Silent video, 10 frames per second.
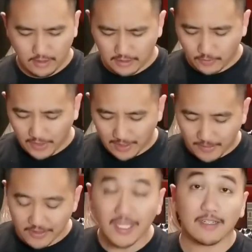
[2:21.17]
So we got
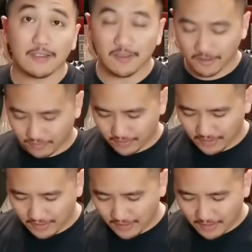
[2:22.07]
about 10 cloves.
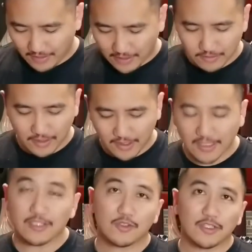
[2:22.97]
I was looking
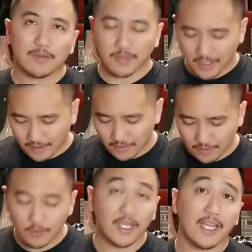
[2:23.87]
at the shrimp, and you
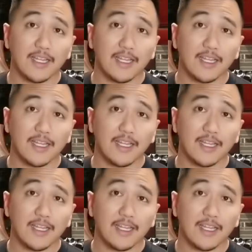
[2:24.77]
know what?